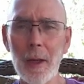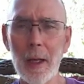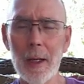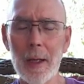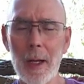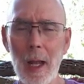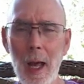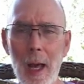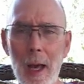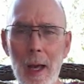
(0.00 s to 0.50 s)

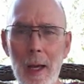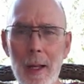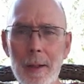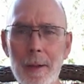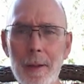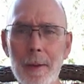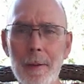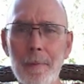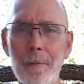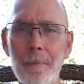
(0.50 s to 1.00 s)
in
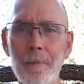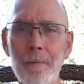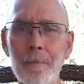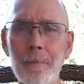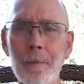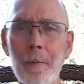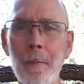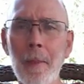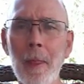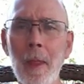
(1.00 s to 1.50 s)
on
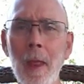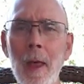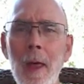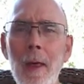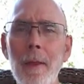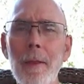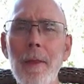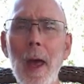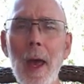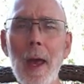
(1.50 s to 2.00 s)

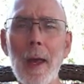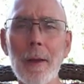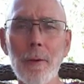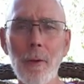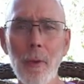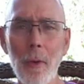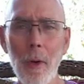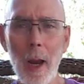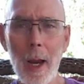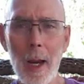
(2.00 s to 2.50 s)
that
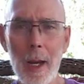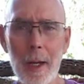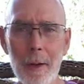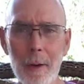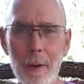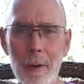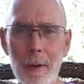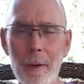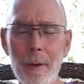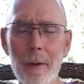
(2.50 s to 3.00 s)

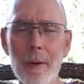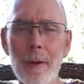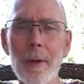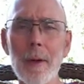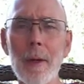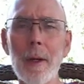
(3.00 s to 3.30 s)
greater